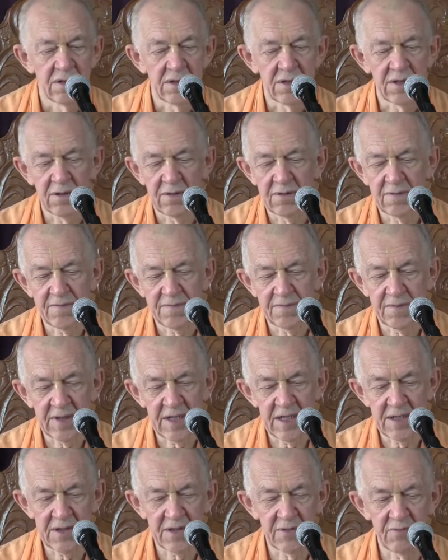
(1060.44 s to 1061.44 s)
So
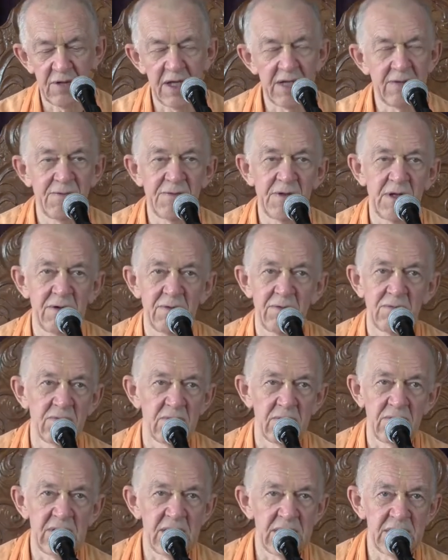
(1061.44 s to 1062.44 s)
that's one of the
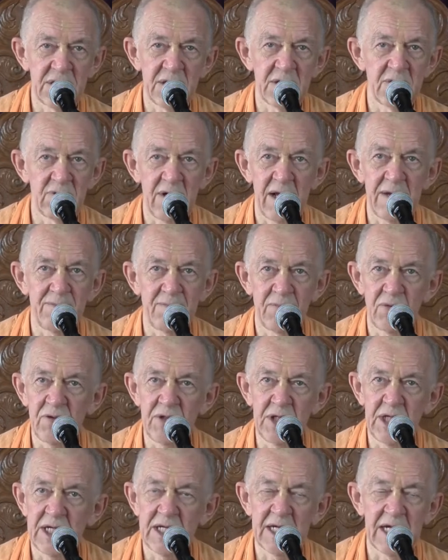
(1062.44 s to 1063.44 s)
reasons why
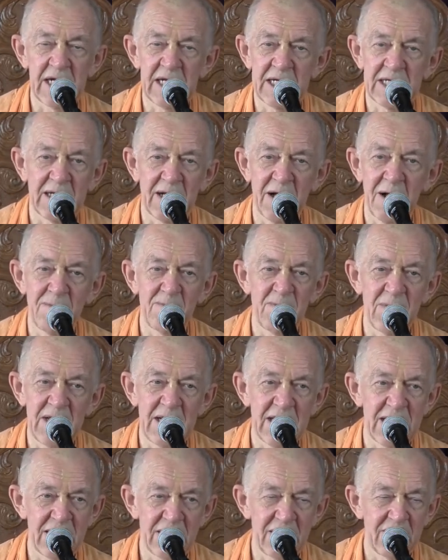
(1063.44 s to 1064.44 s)
Putana had come
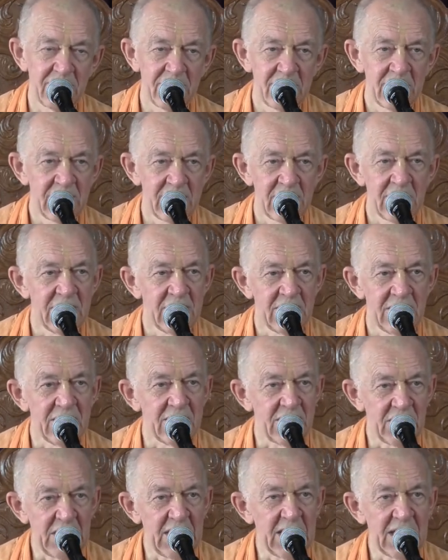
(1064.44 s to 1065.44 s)
there.
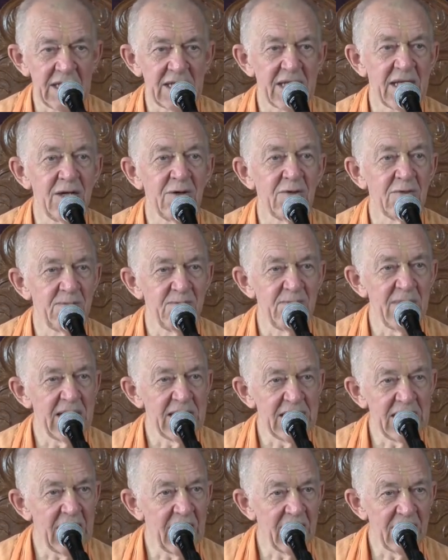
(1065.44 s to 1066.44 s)
She had killed
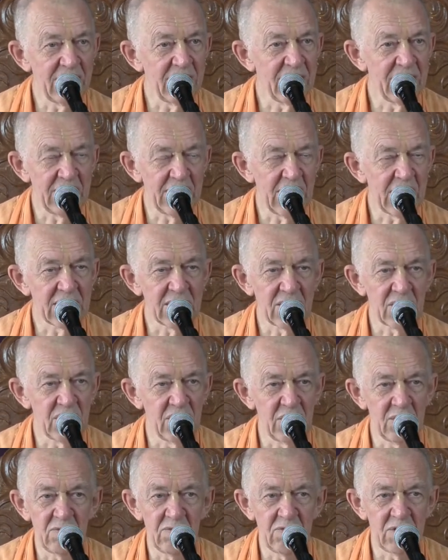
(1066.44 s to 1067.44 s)
many other young
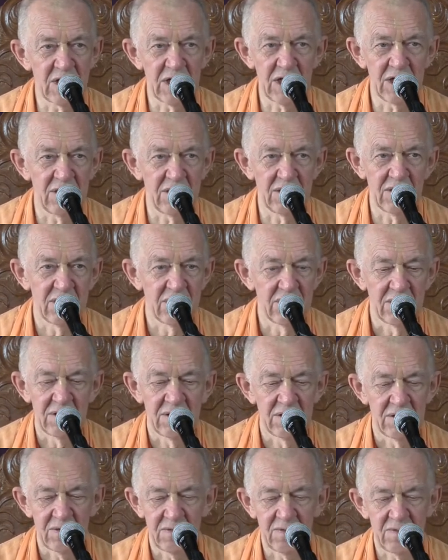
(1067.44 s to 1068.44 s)
children.
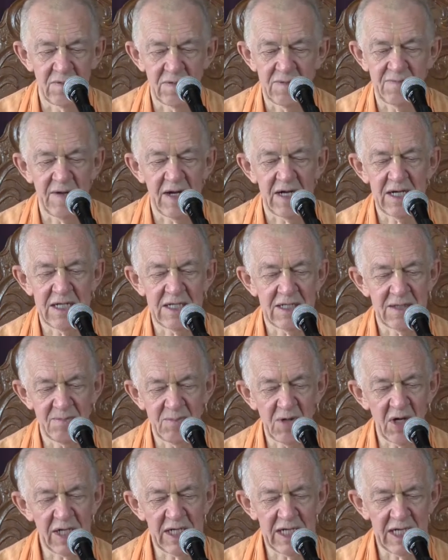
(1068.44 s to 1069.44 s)
She was very
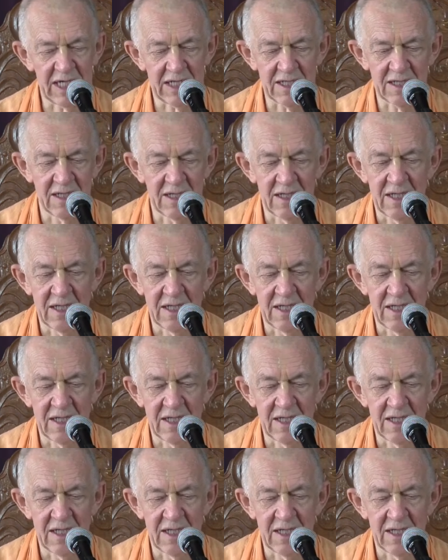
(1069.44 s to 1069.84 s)
demonic.